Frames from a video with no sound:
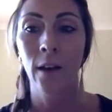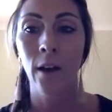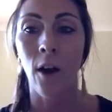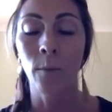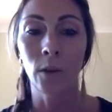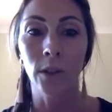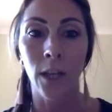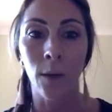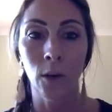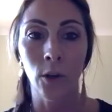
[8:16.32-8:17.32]
I'm not
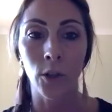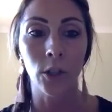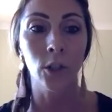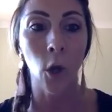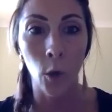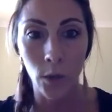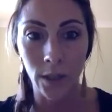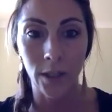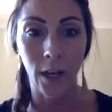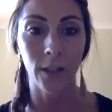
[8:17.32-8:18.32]
someone who just goes
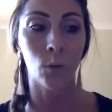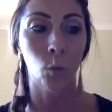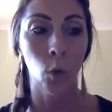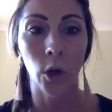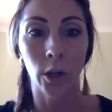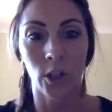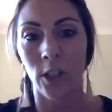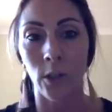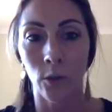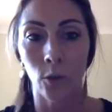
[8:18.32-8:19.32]
and does work
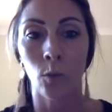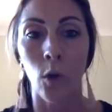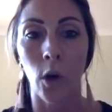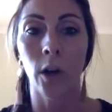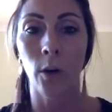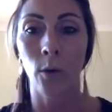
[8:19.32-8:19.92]
just to do work.